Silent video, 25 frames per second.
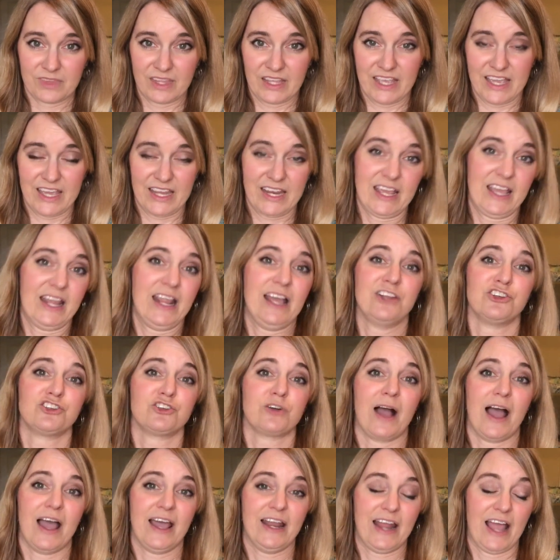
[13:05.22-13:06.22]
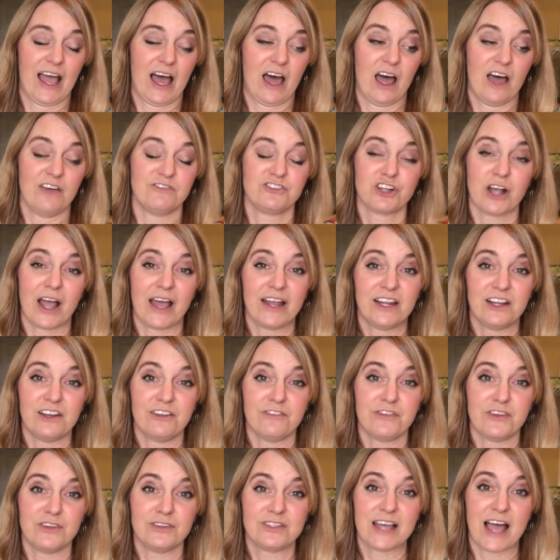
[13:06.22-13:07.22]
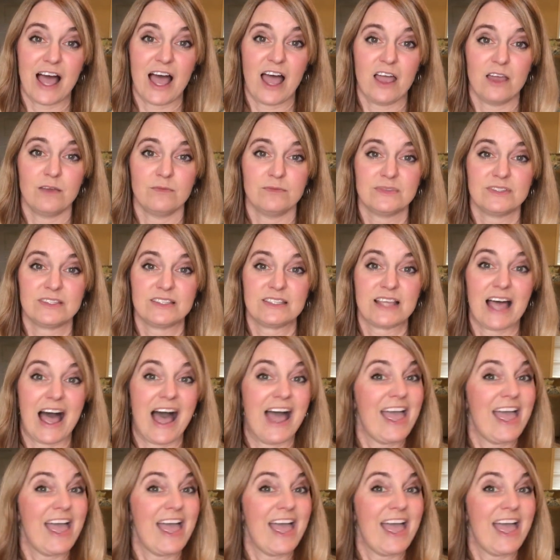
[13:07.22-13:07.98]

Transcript: get it and try it out. I've tried it a few times.